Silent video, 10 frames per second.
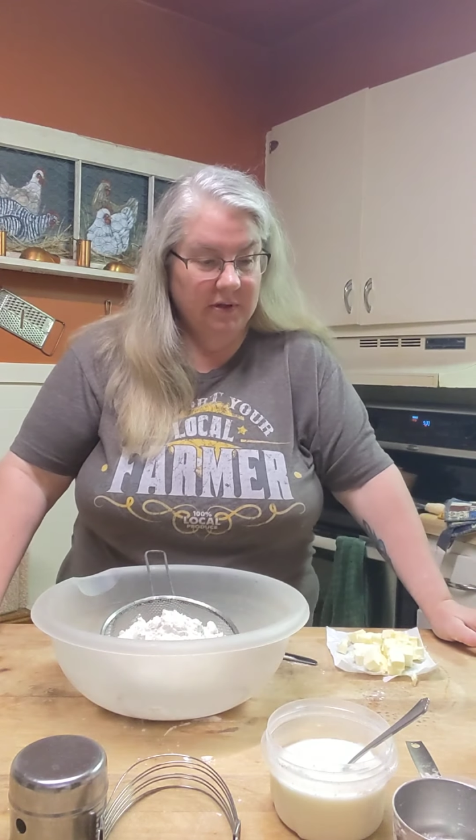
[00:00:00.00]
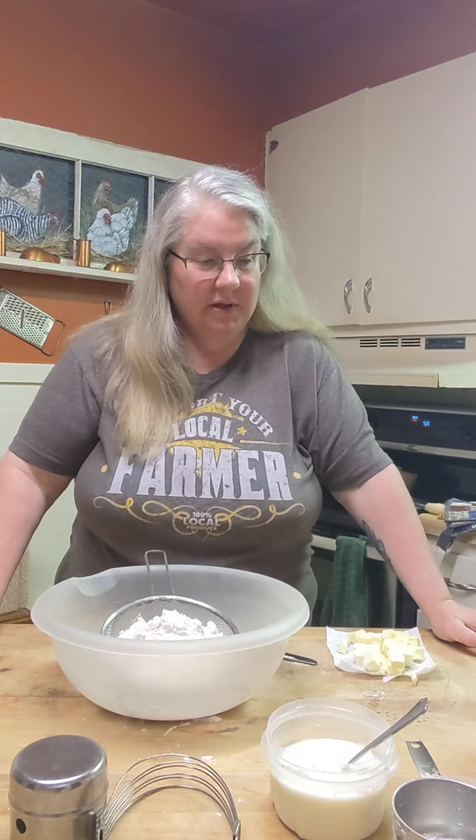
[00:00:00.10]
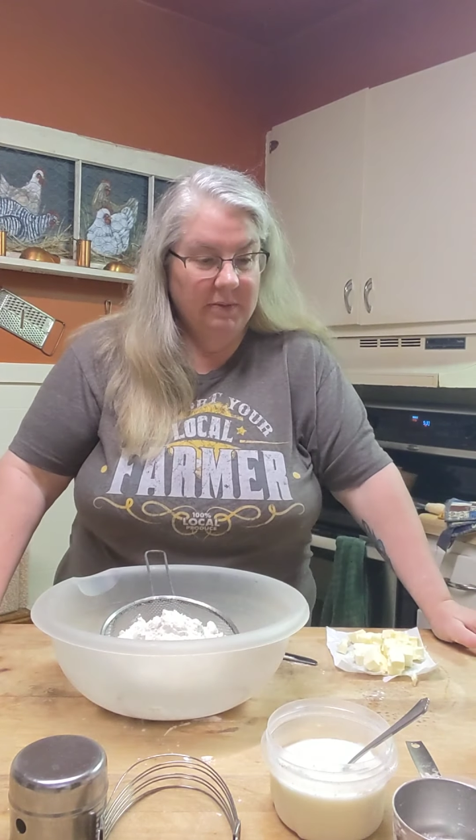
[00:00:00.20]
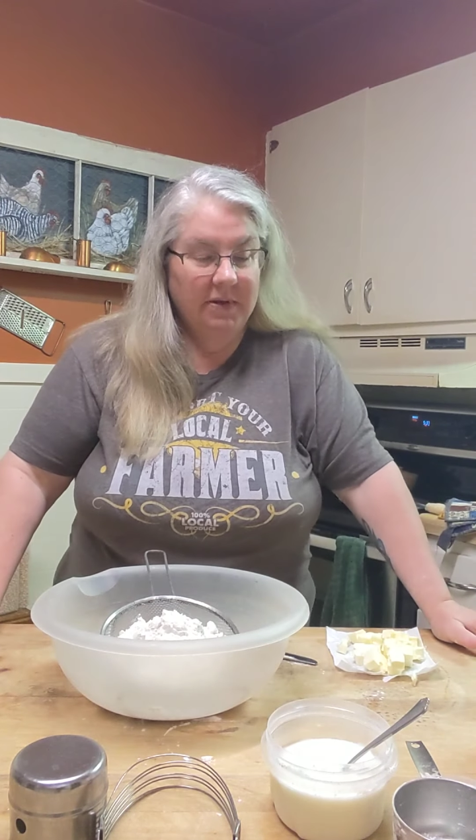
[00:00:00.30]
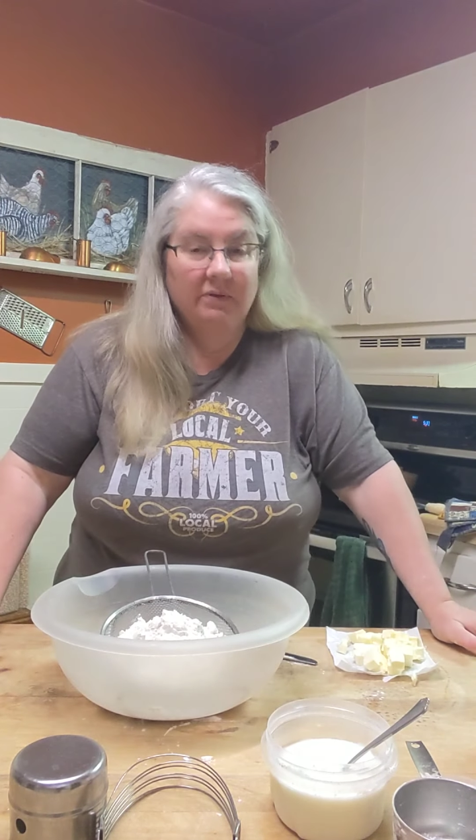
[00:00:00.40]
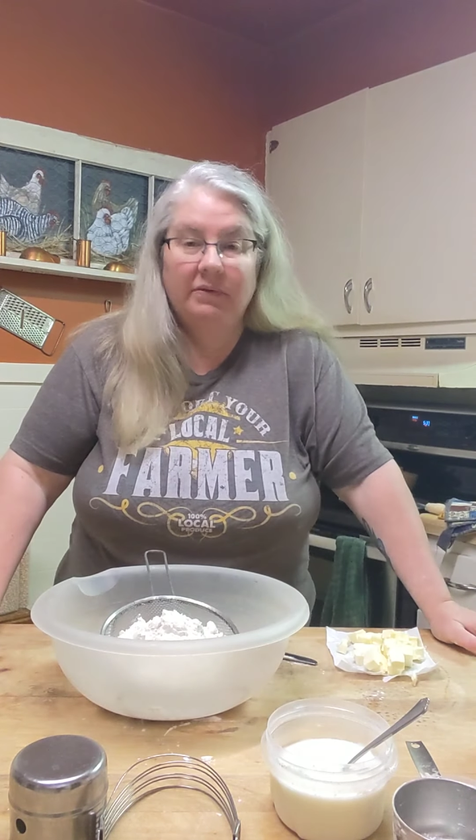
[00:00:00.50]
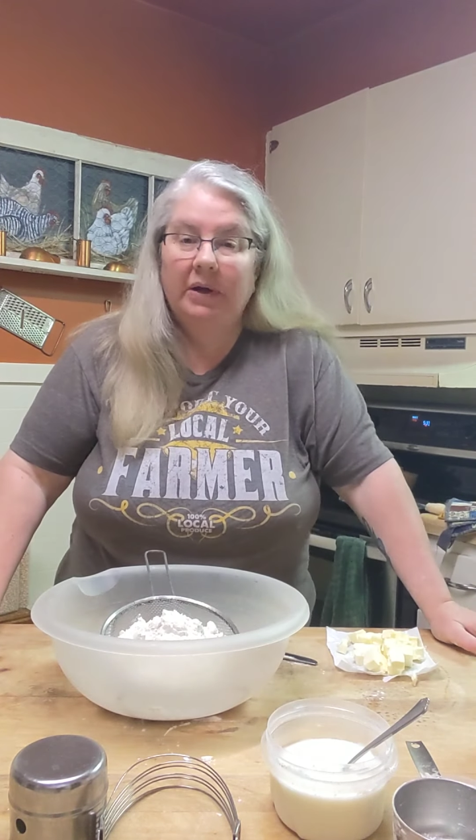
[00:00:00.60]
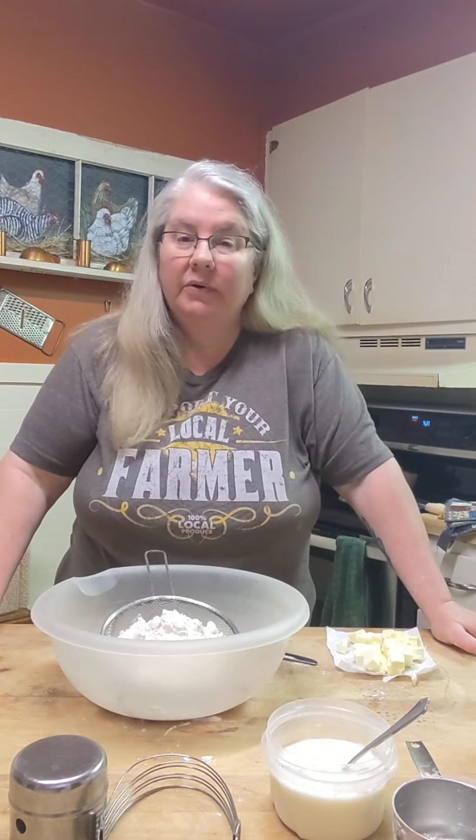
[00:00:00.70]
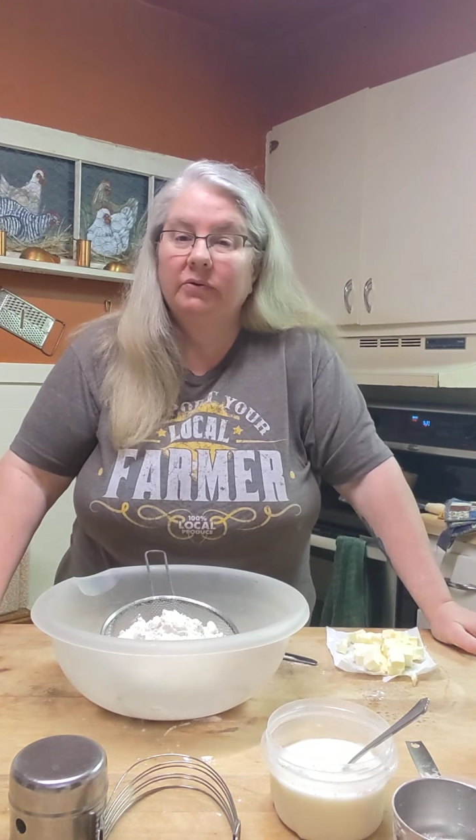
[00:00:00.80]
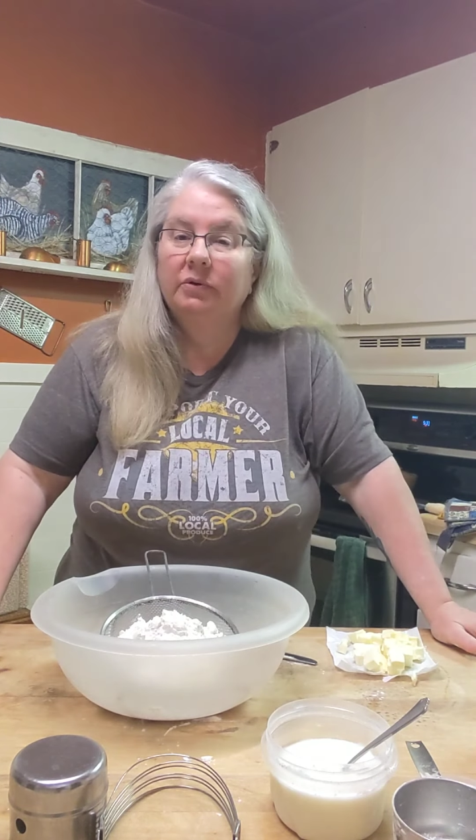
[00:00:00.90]
I'll tell you about the
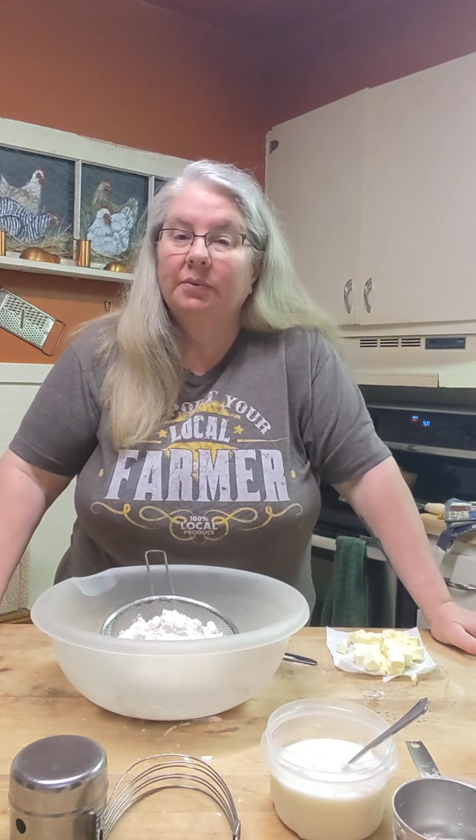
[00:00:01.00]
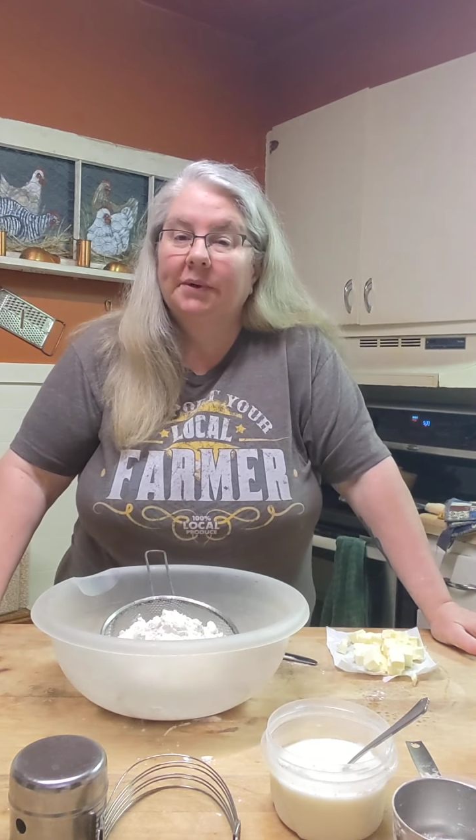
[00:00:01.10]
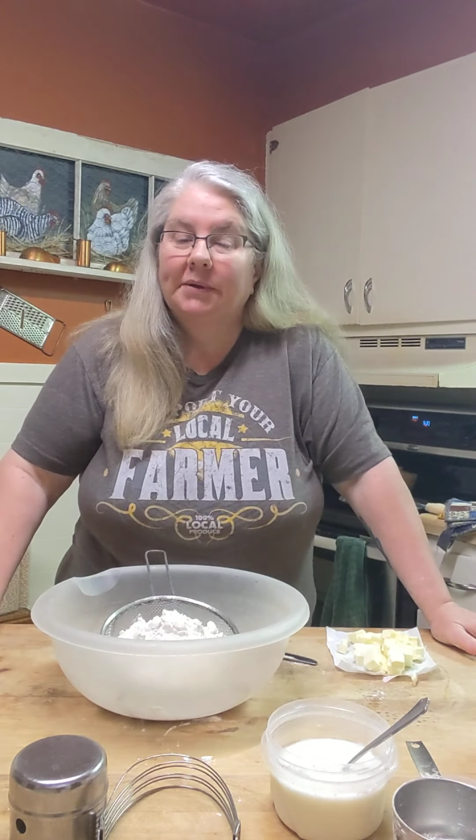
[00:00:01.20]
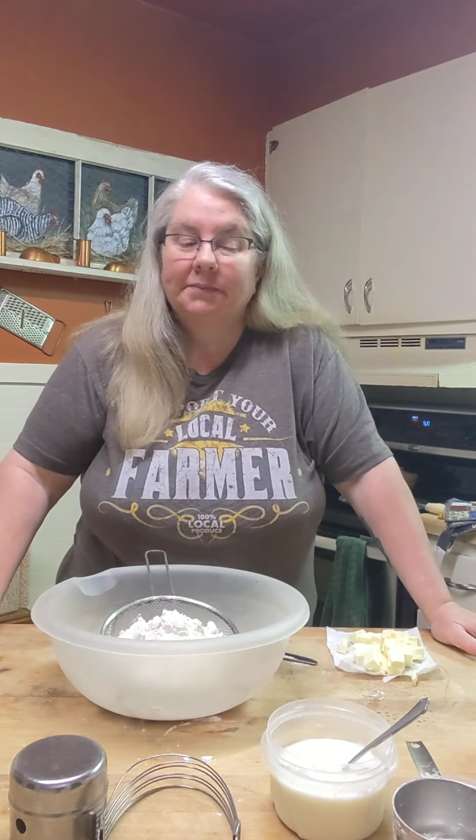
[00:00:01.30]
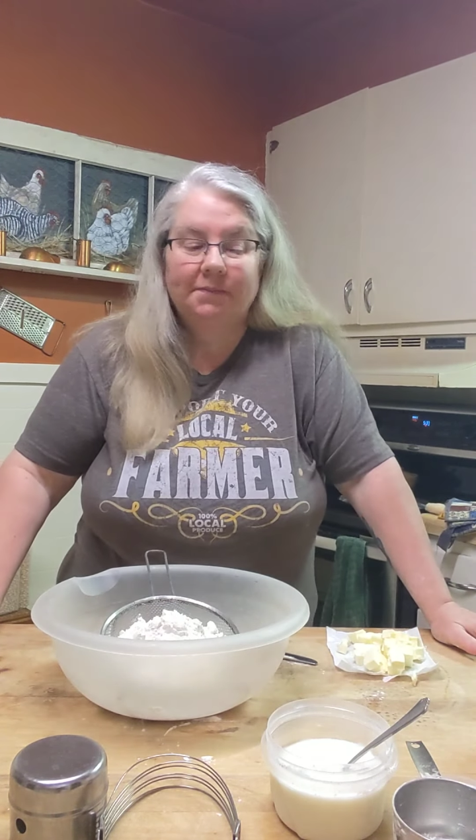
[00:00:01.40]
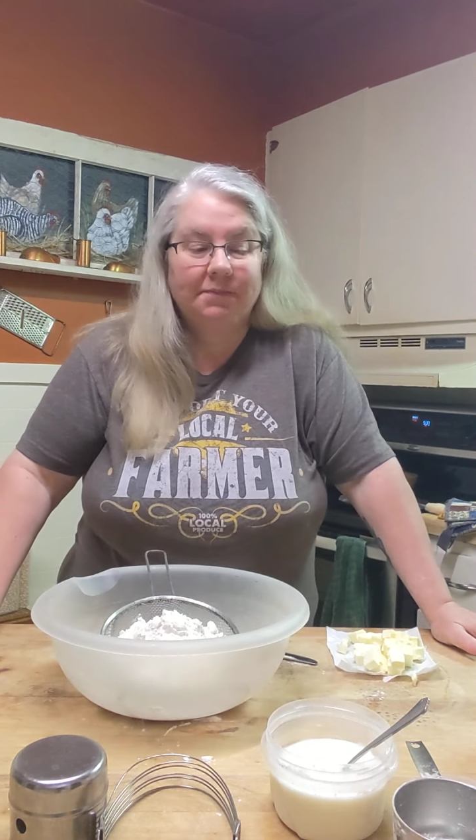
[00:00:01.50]
flours real quick.